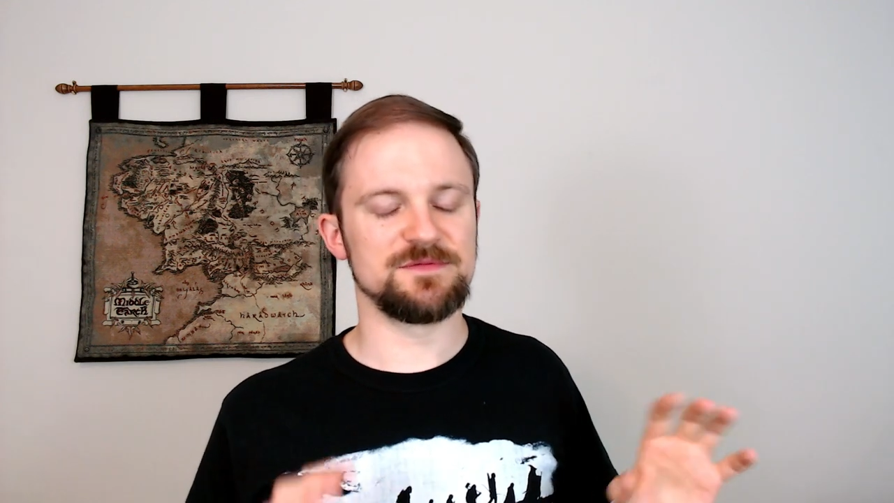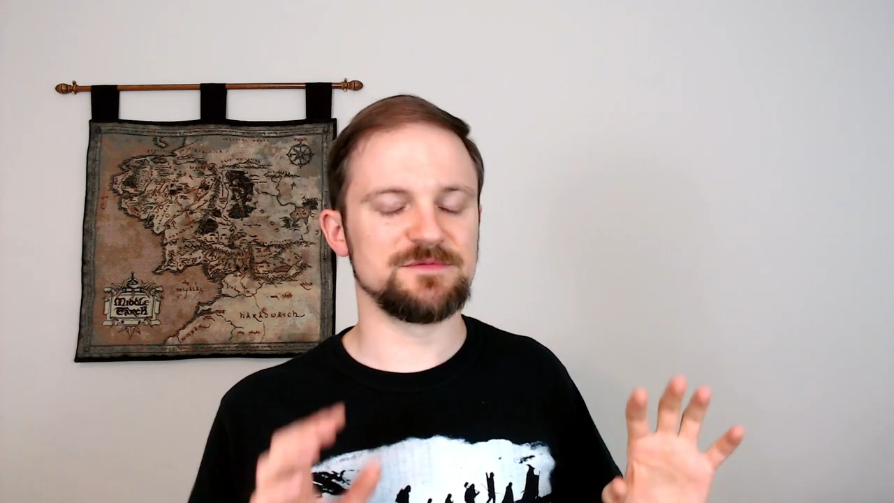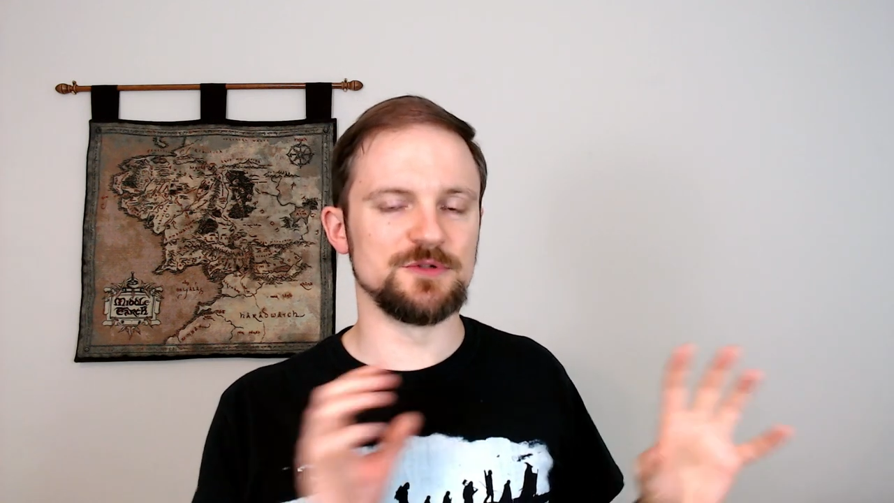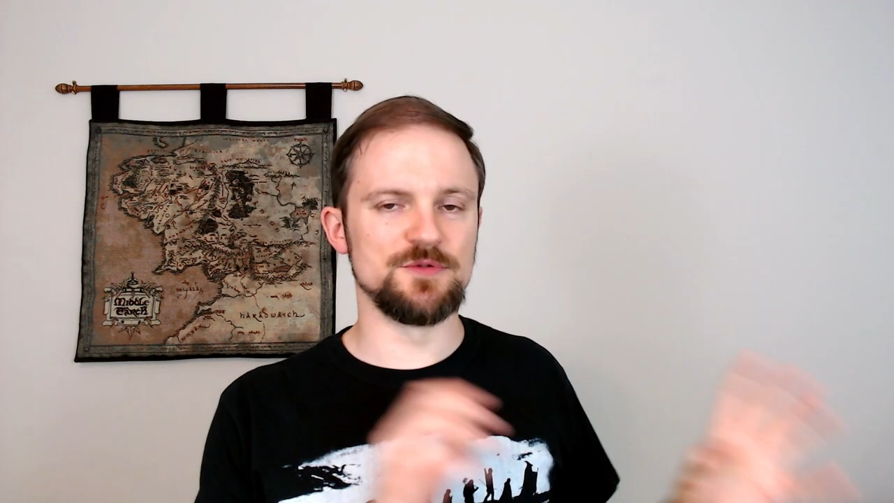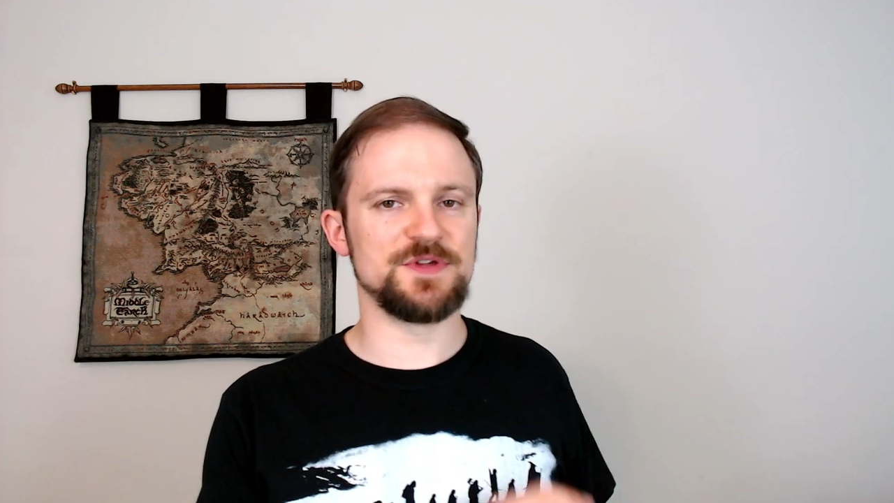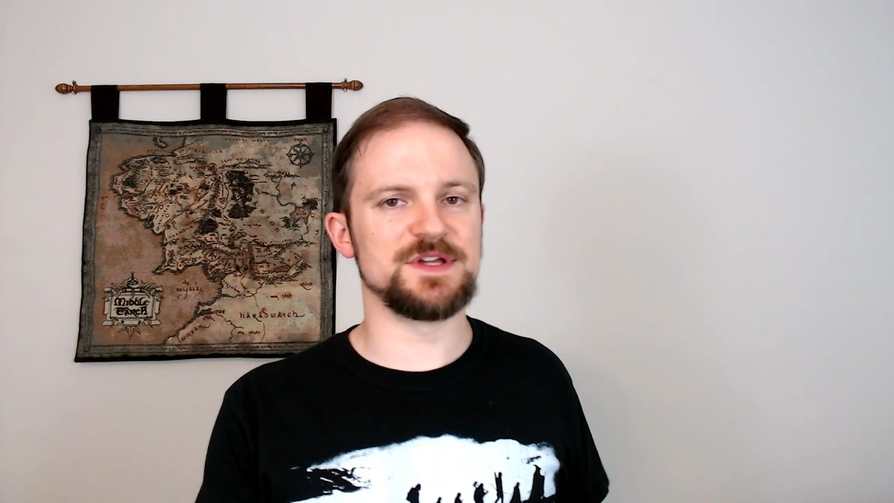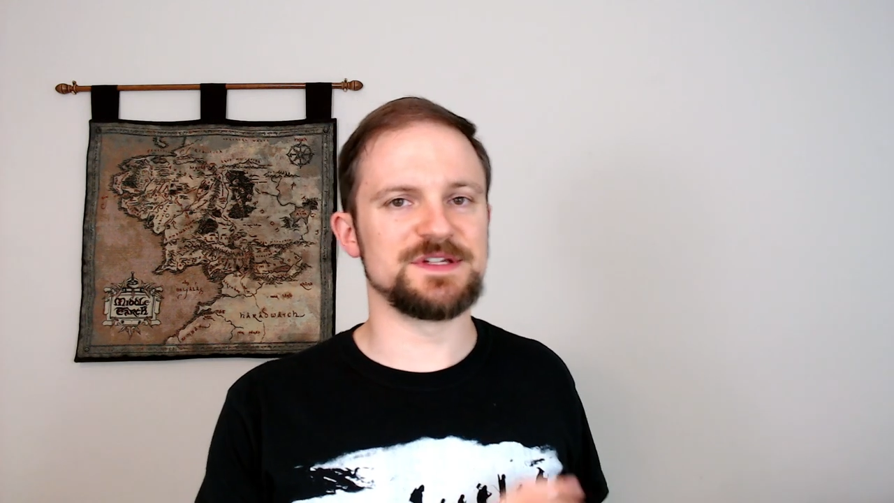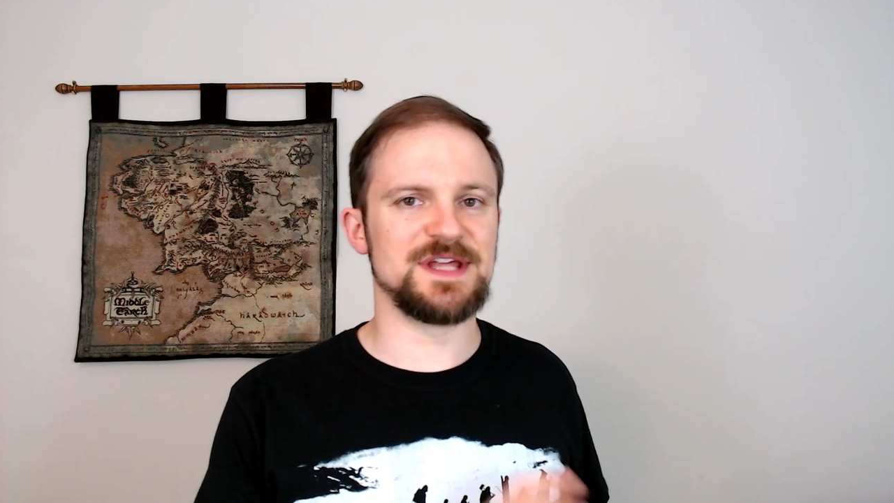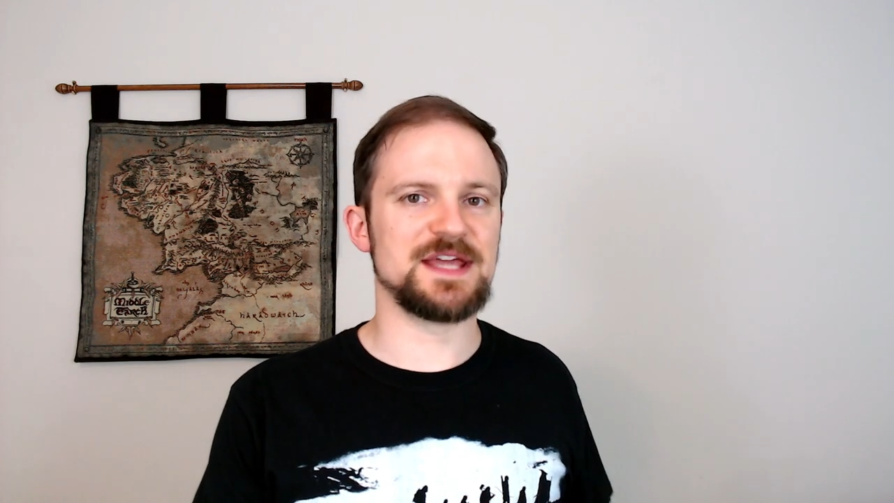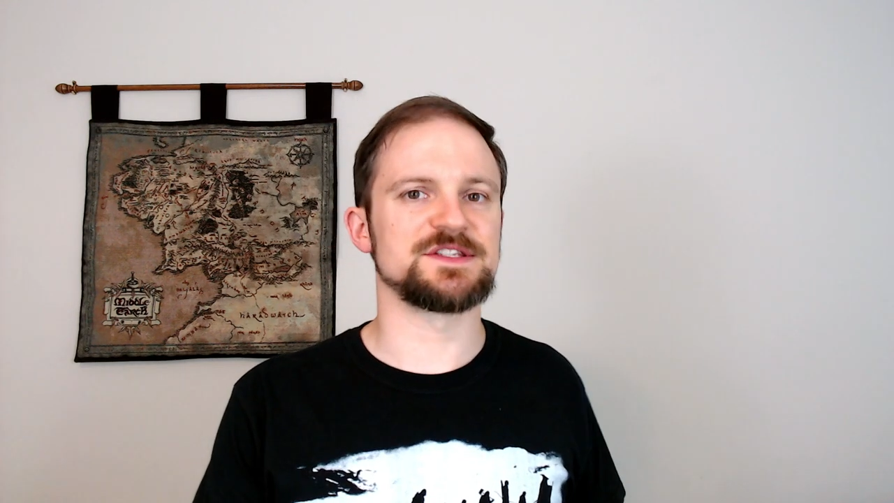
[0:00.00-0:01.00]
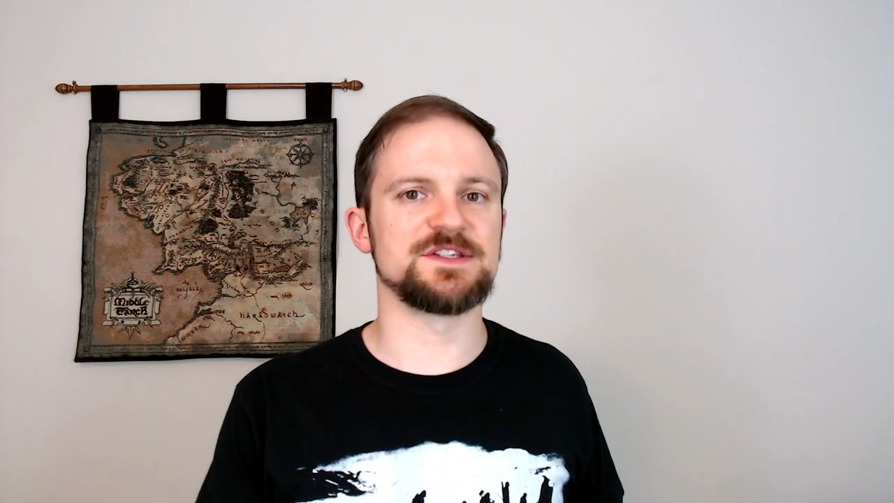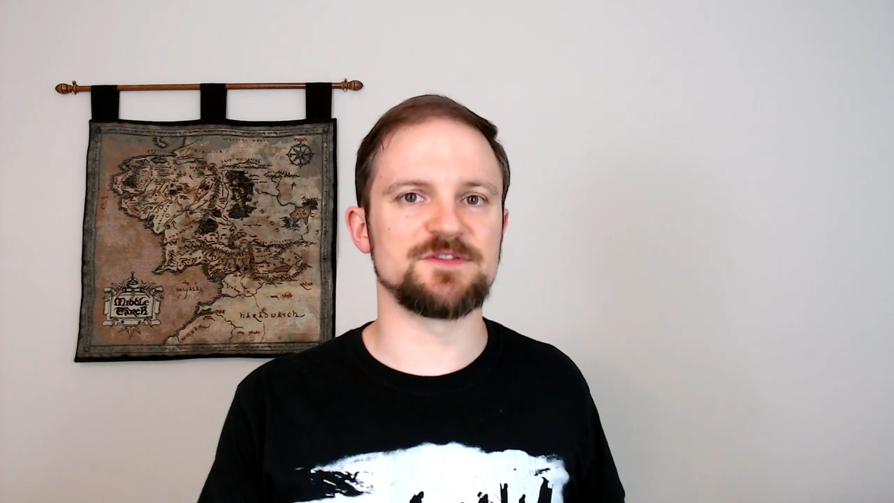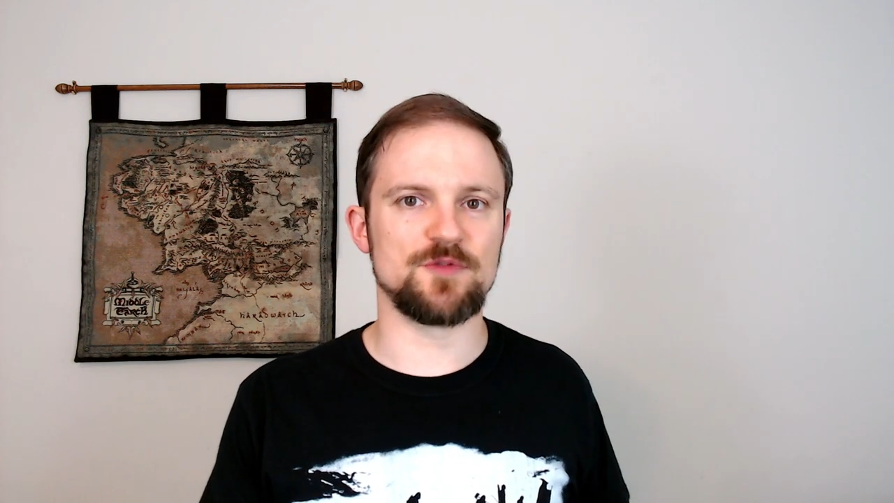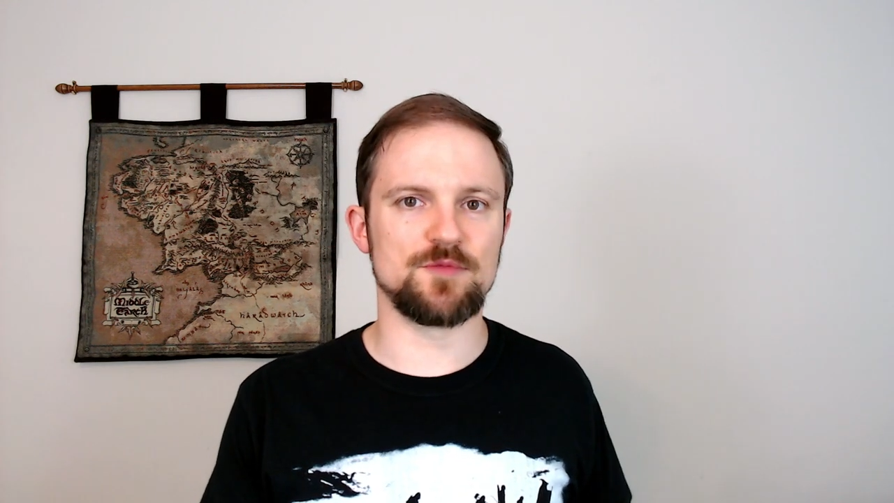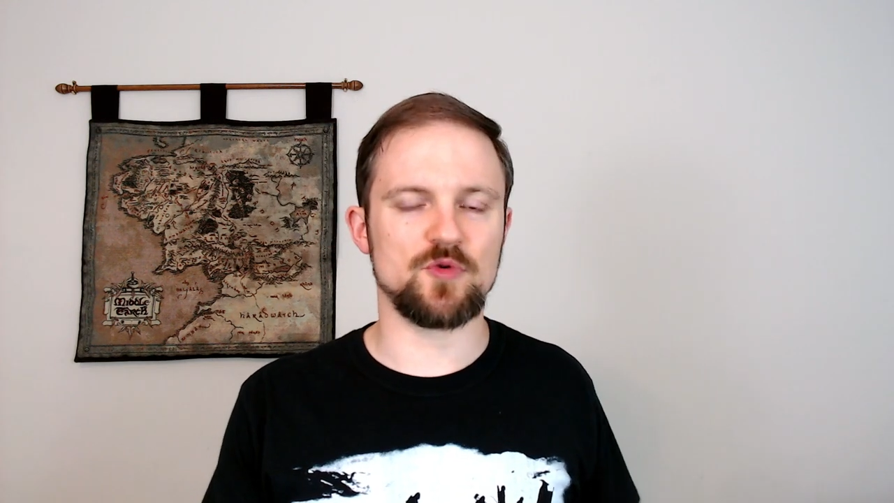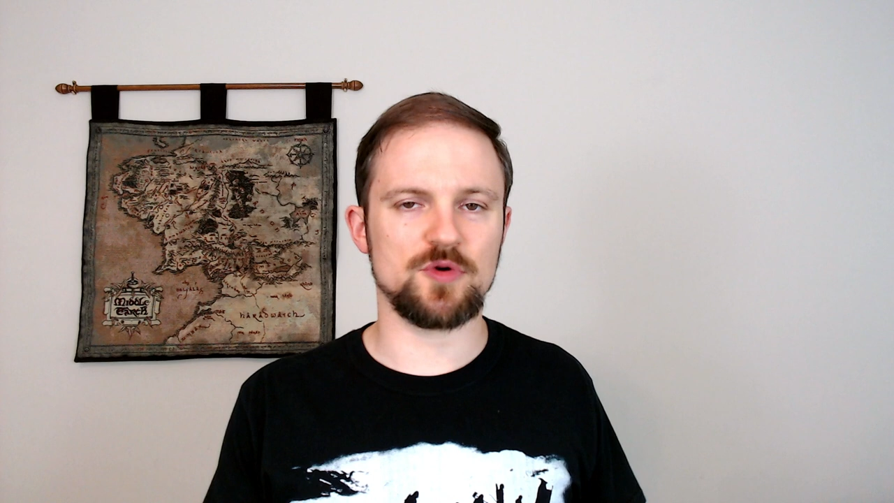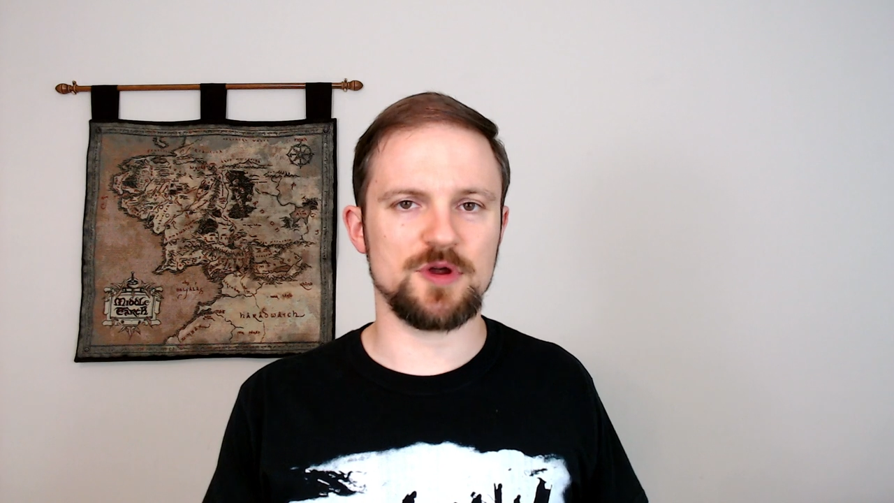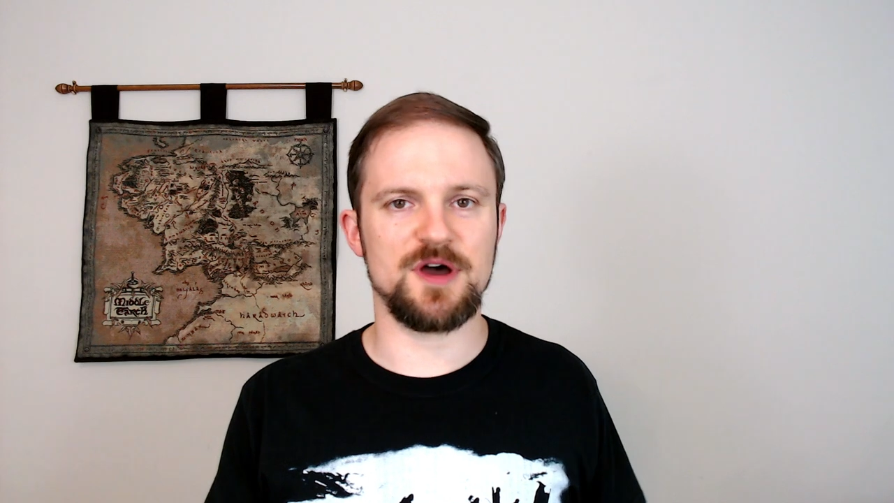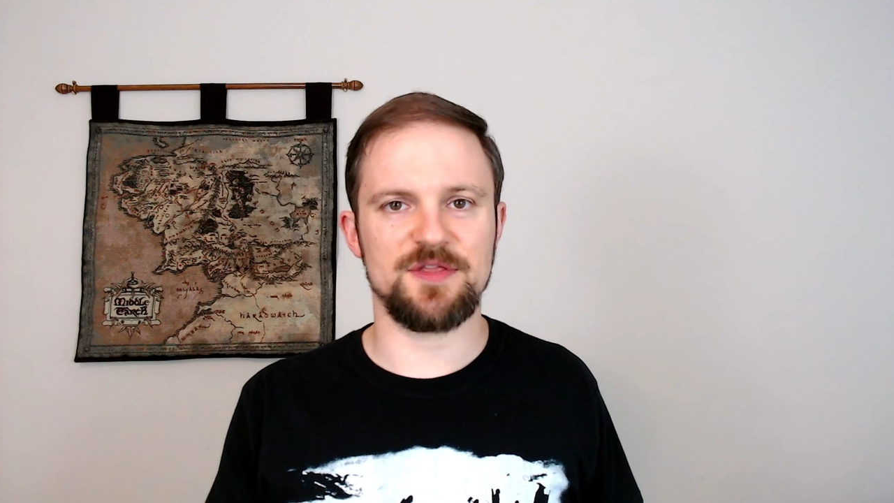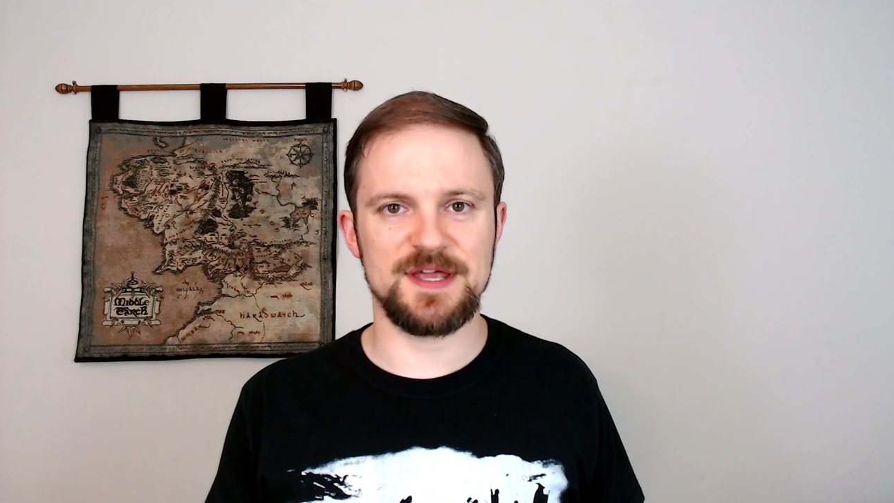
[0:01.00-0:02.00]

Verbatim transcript: Luthien dances for Morgoth